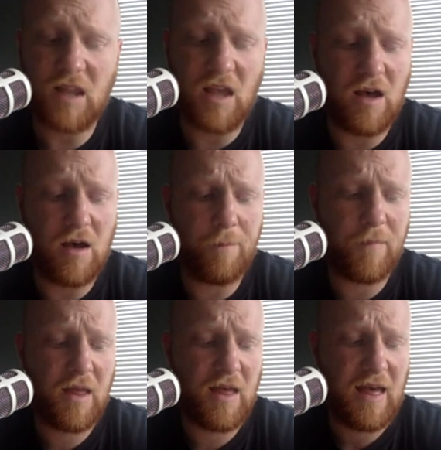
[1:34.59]
Um,
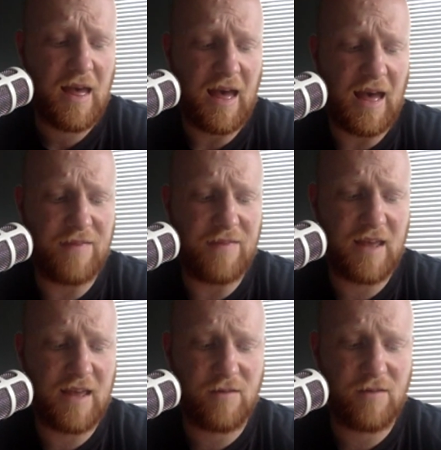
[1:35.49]
and
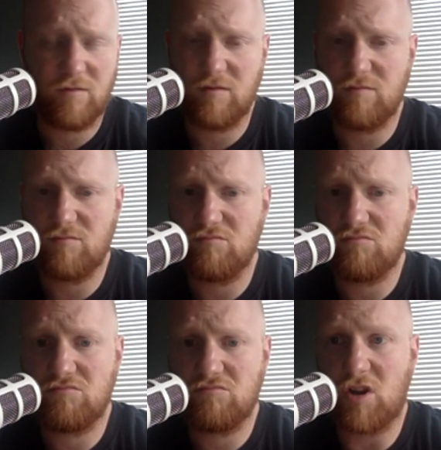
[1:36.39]
then,
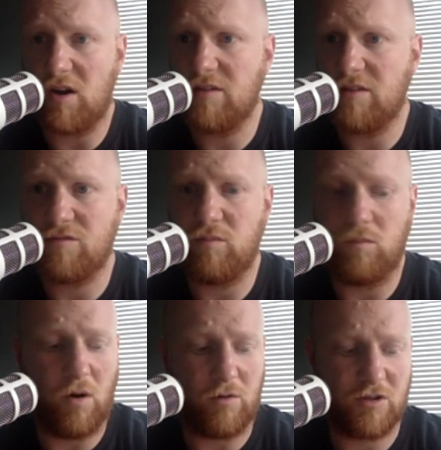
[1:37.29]
kind of
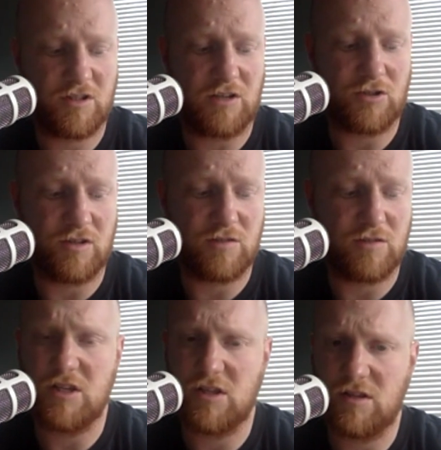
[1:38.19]
what I want to touch on this
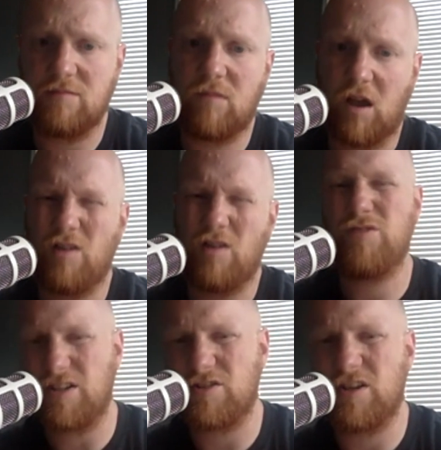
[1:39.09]
week, I'll
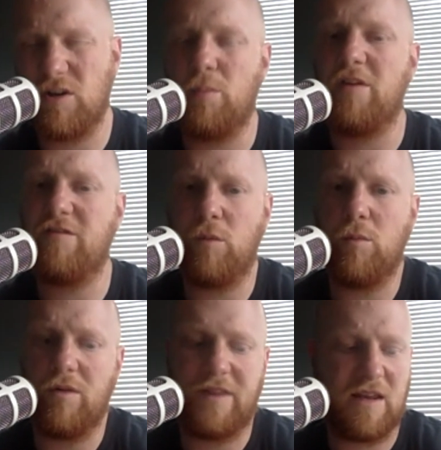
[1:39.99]
touch on a little bit of
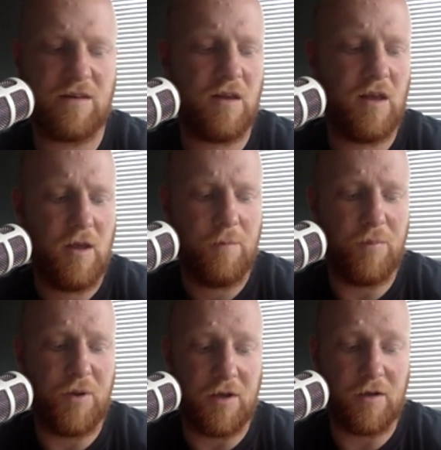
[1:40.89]
football at the end,
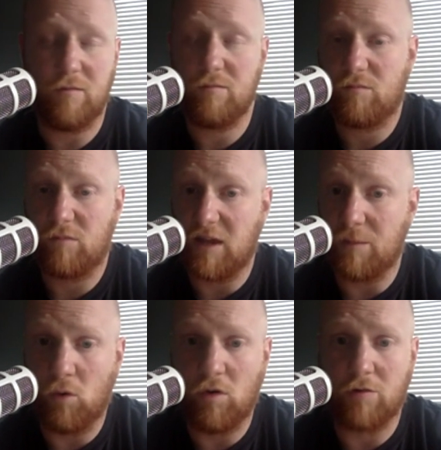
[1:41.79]
but we get
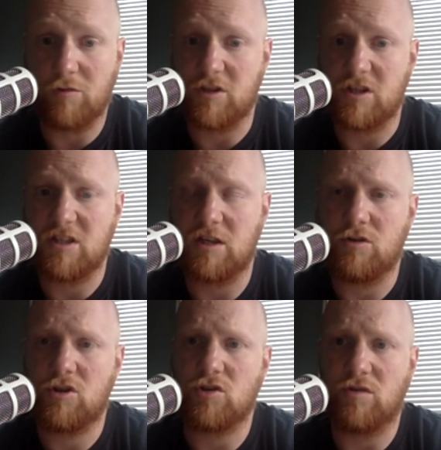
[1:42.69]
more owners continue
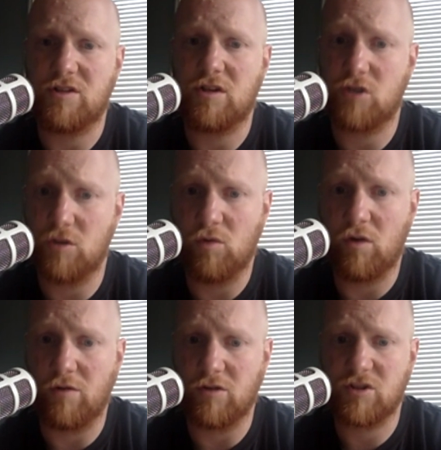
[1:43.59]
to join. So, two
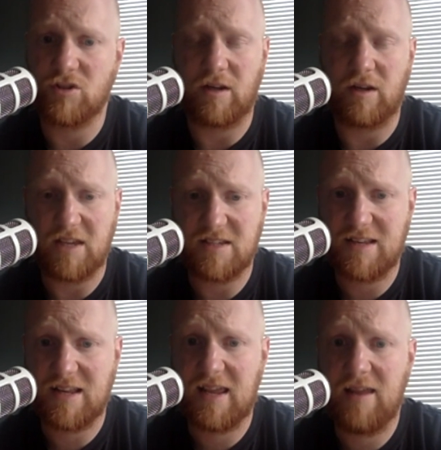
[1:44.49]
more owners signed up
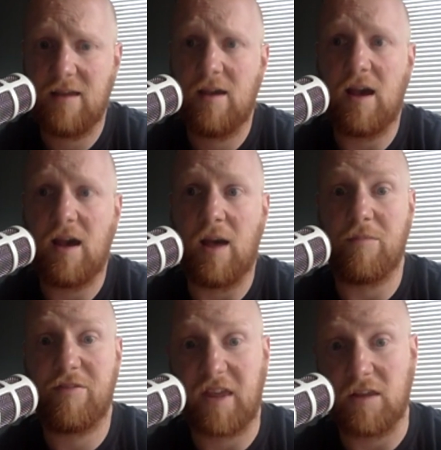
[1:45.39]
yesterday.
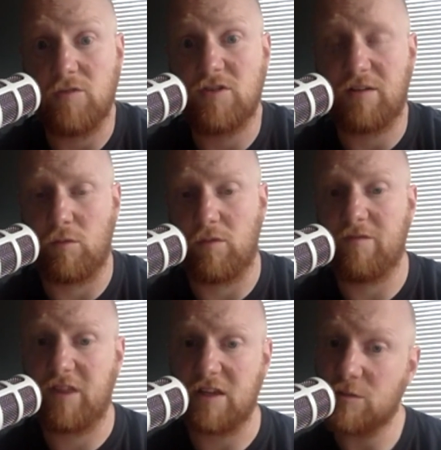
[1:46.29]
Thank you to everyone
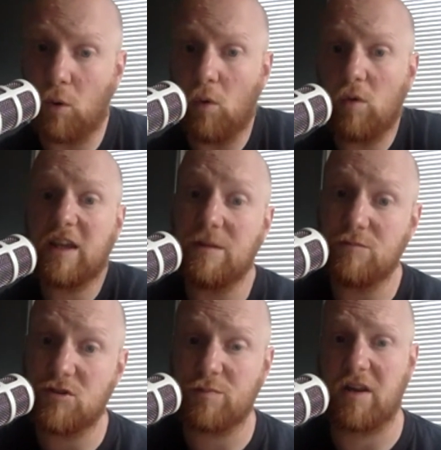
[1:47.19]
for their support.
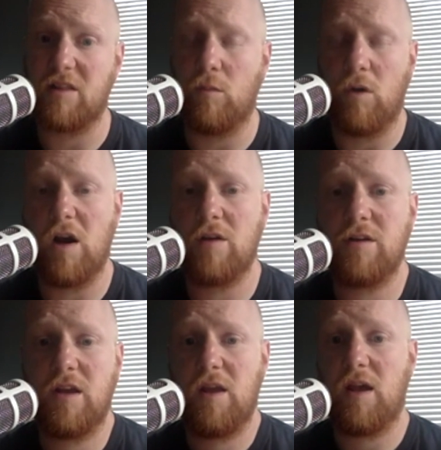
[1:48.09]
Keep spreading the word.
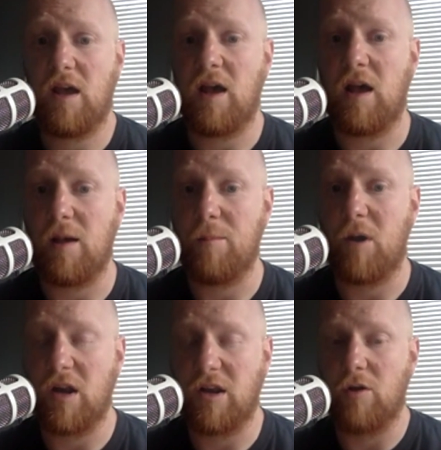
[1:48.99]

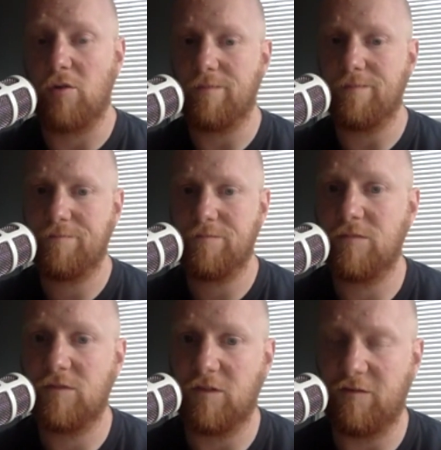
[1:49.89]
I know
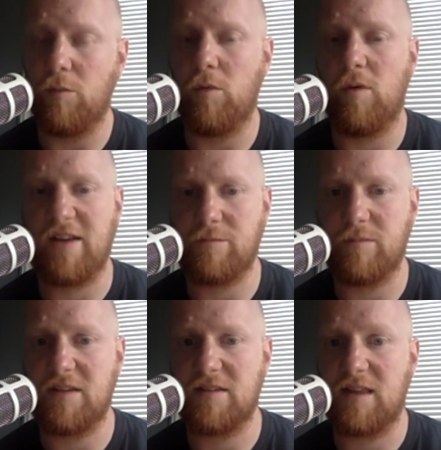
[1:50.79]
the football hasn't
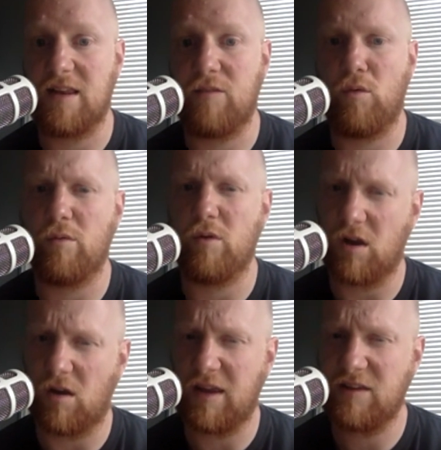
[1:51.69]
been to the level we would
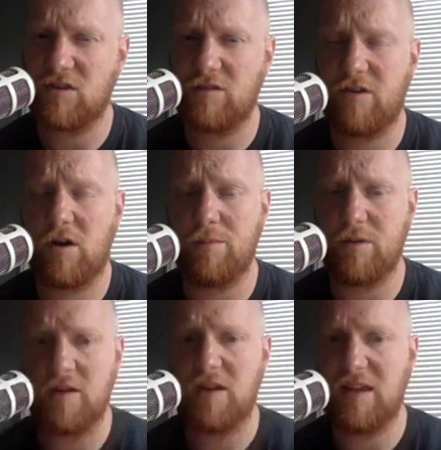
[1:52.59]
like so far,
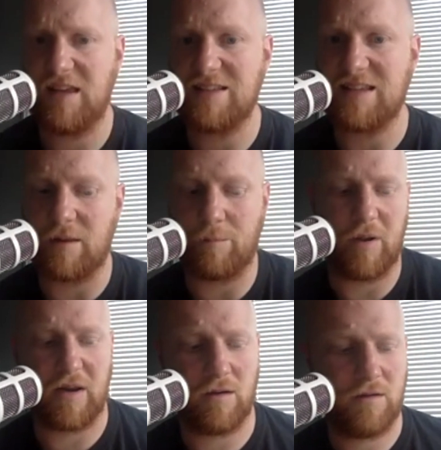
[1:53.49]
but it's getting
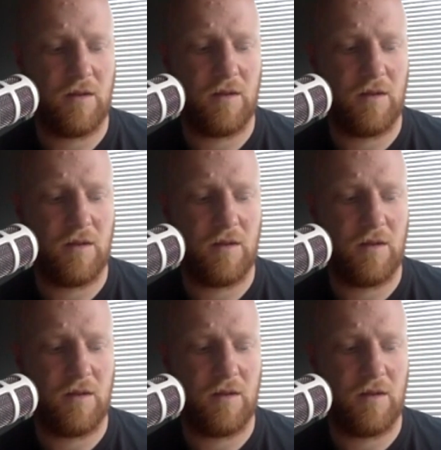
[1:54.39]
better.